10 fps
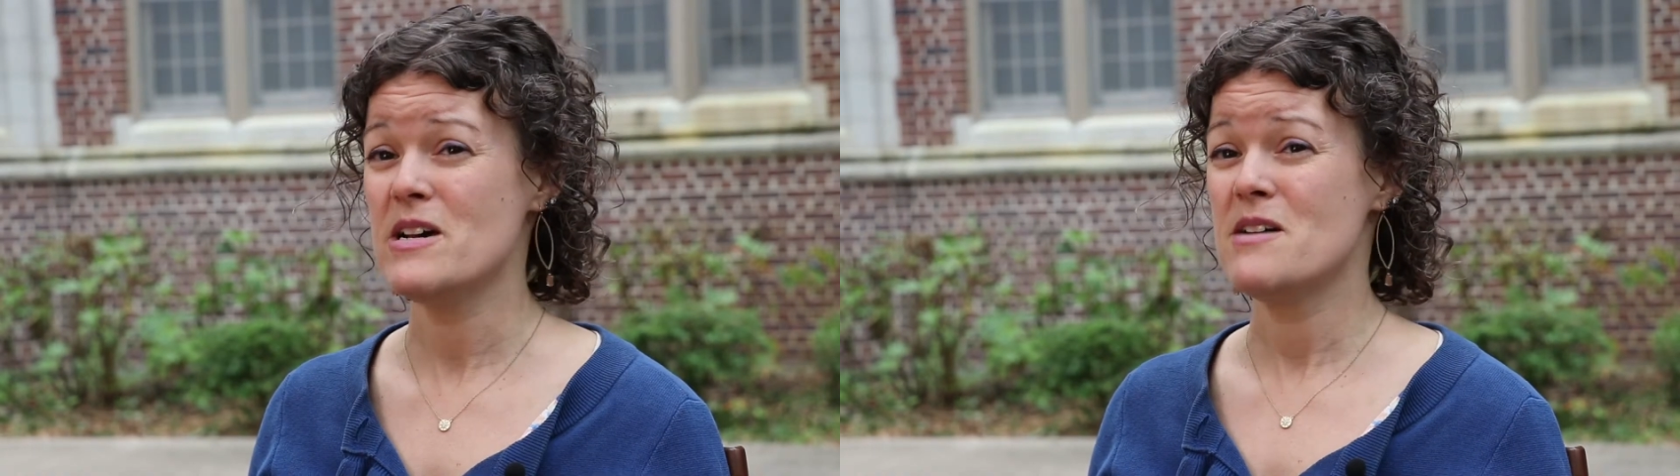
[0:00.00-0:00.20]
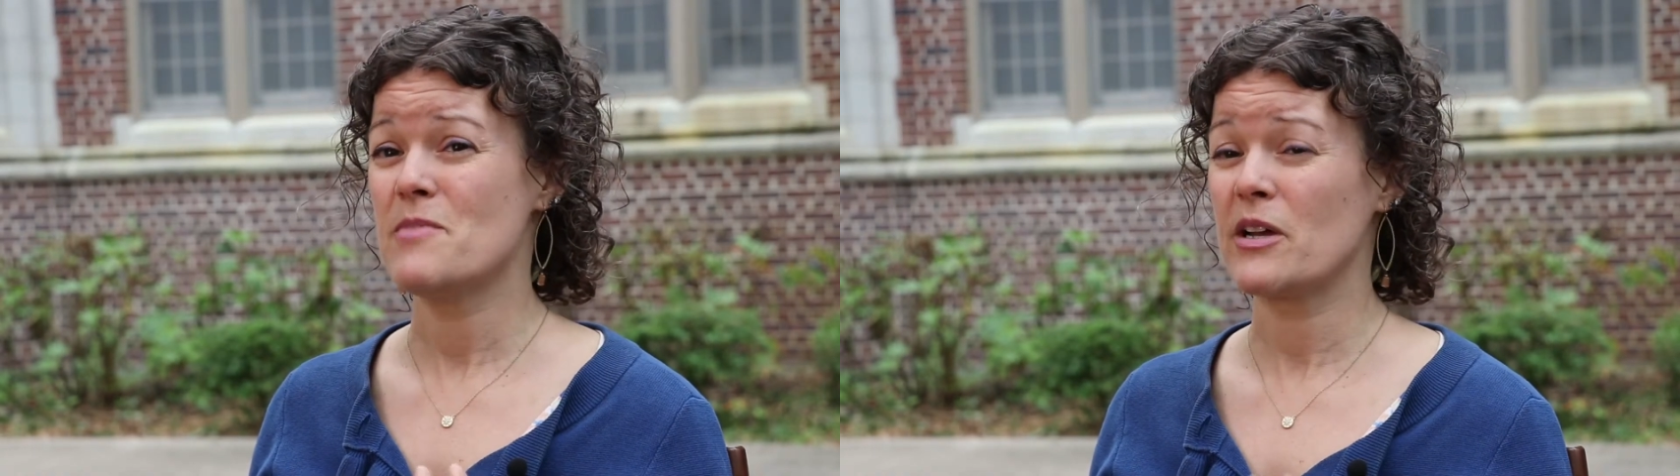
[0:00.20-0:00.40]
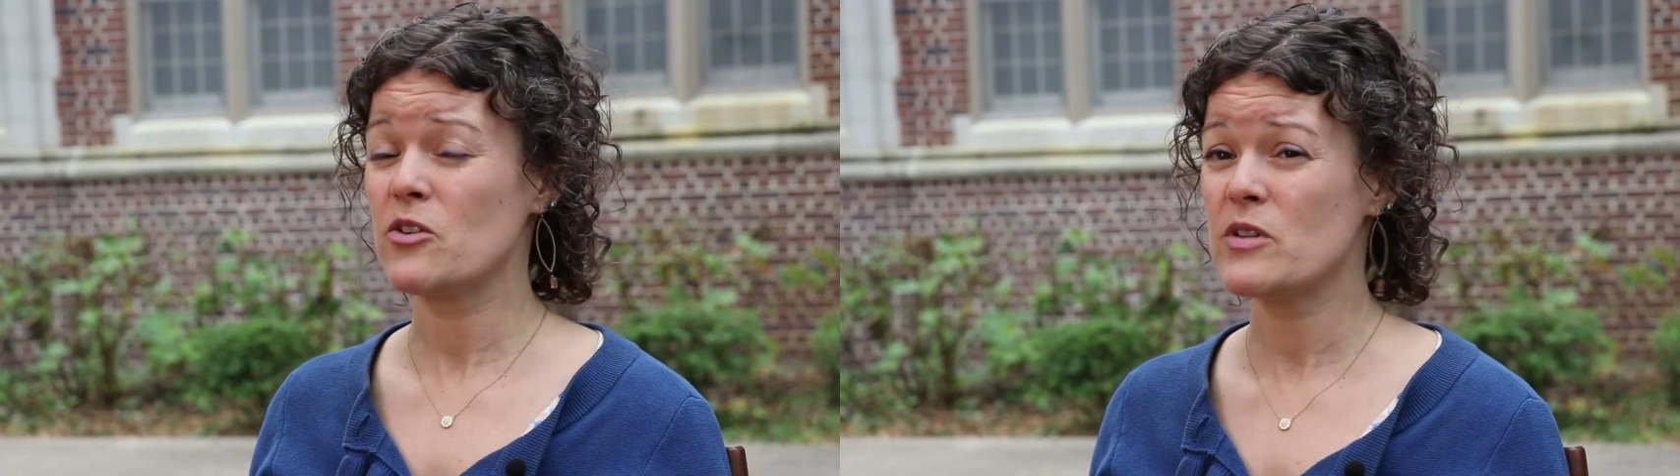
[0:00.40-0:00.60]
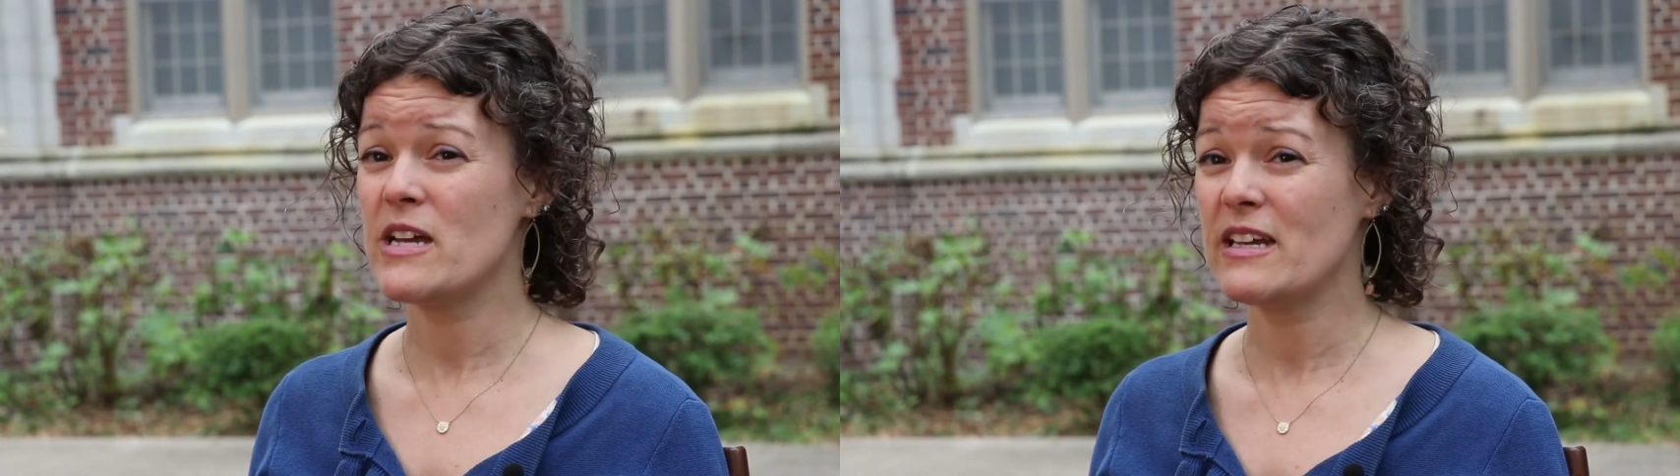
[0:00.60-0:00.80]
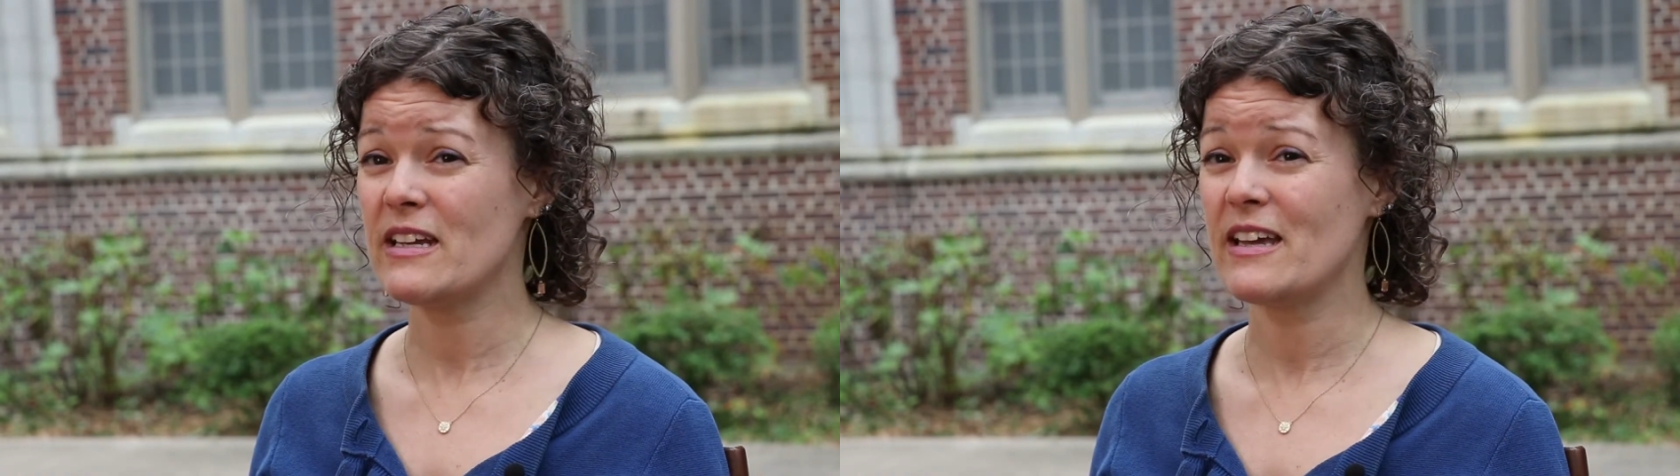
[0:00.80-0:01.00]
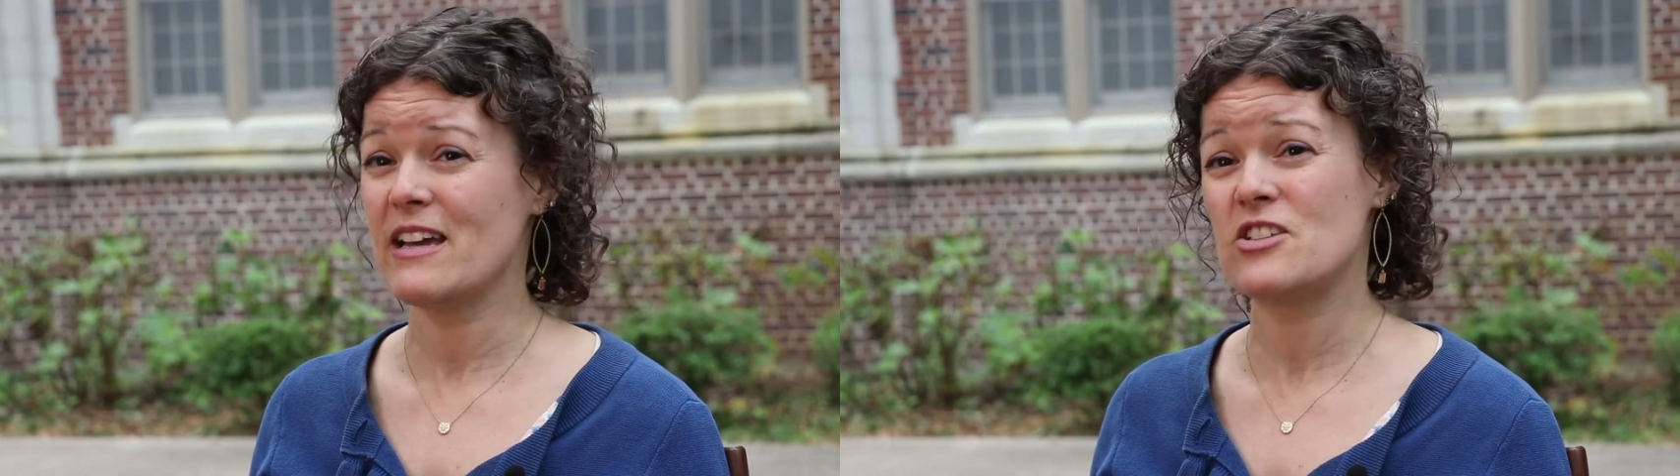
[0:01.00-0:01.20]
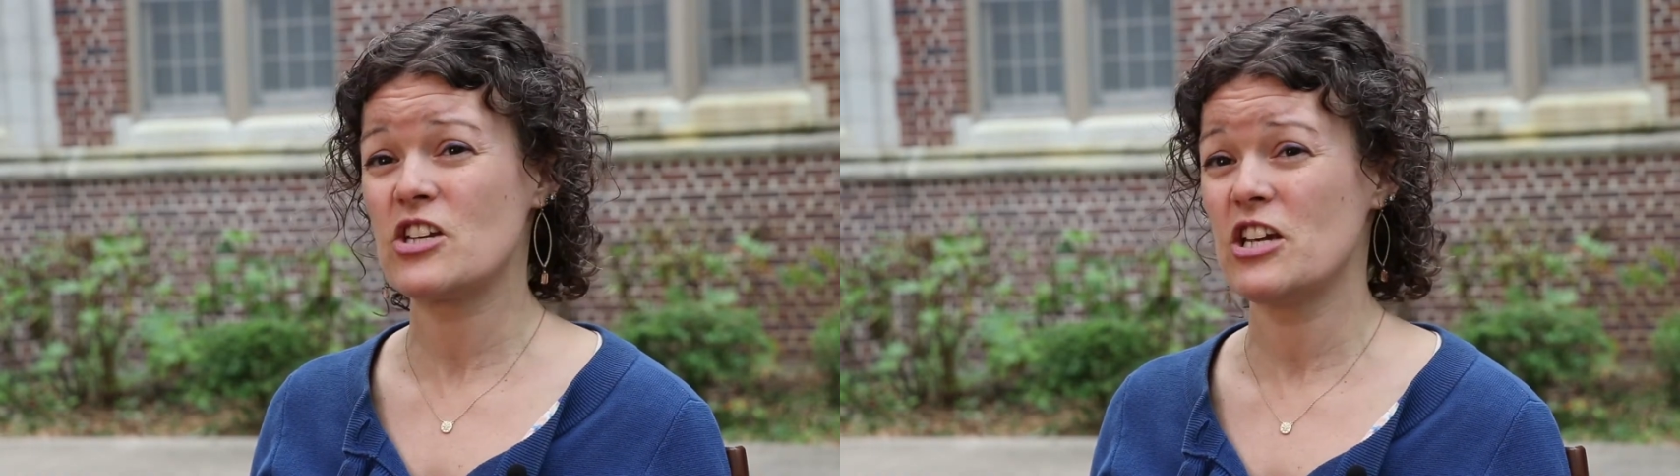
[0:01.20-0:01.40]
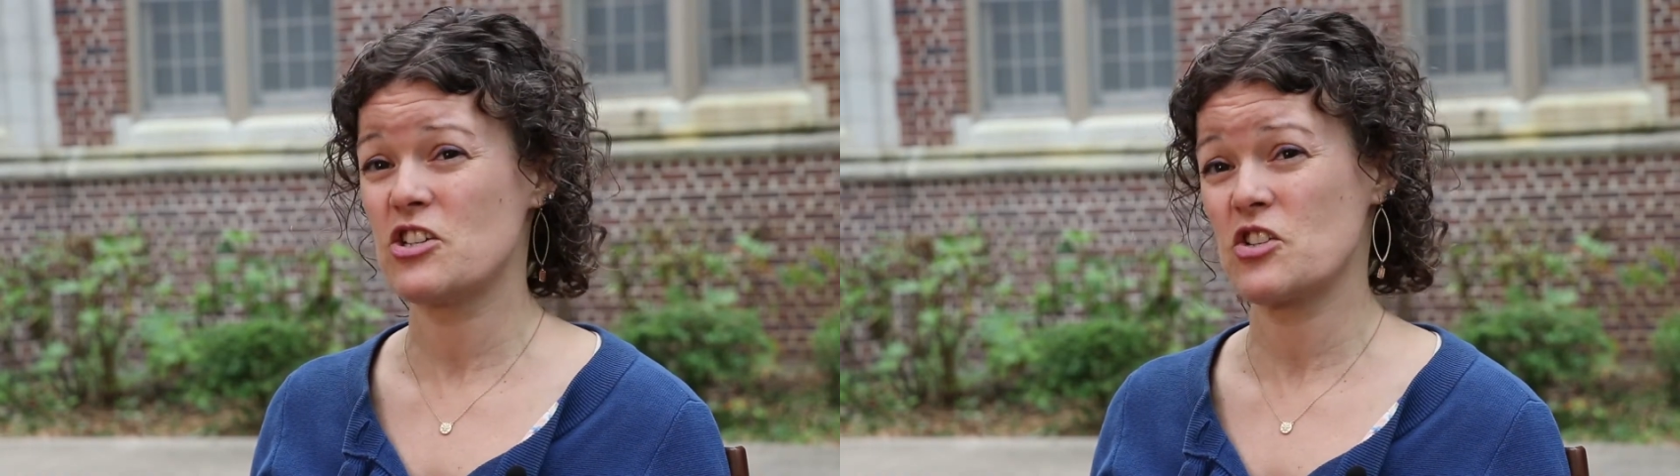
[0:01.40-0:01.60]
by creating
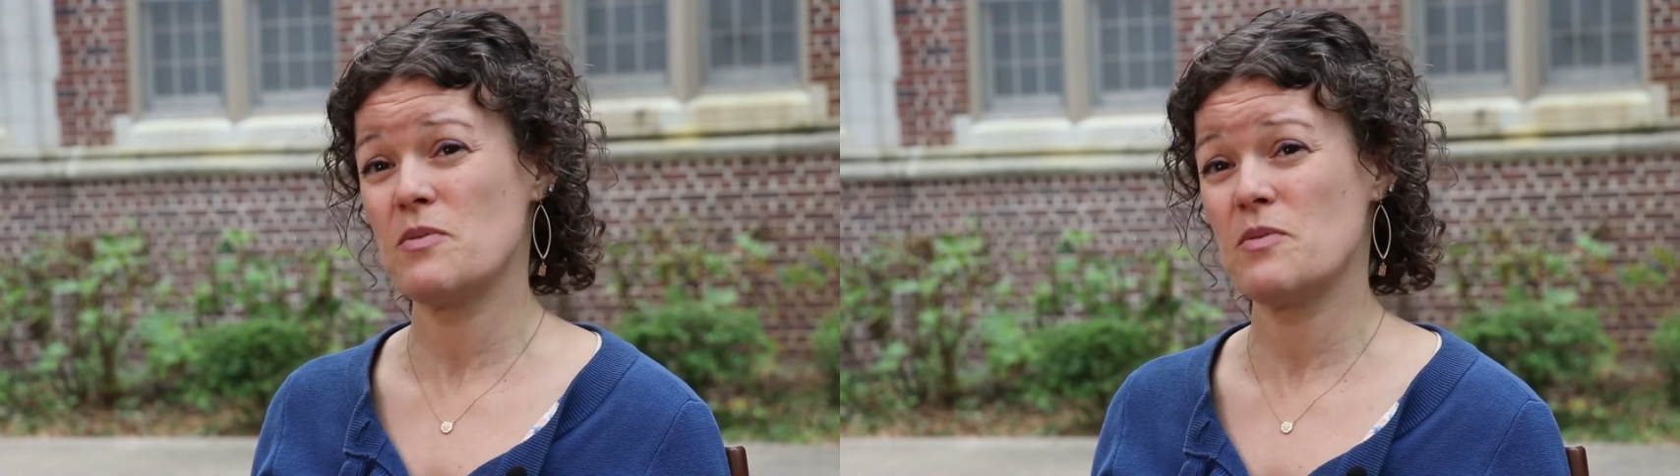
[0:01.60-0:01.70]
educational